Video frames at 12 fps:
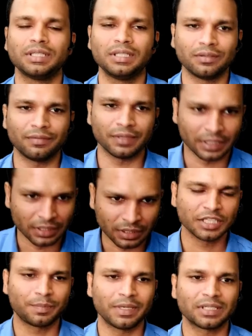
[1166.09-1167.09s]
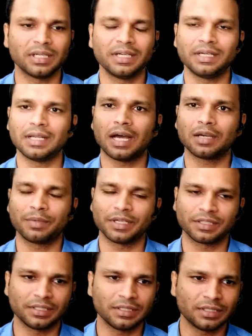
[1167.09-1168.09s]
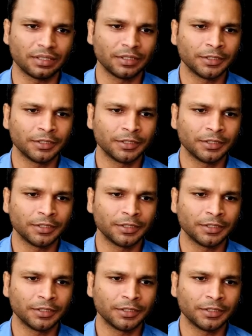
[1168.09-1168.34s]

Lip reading: the vein, especially in dark patients.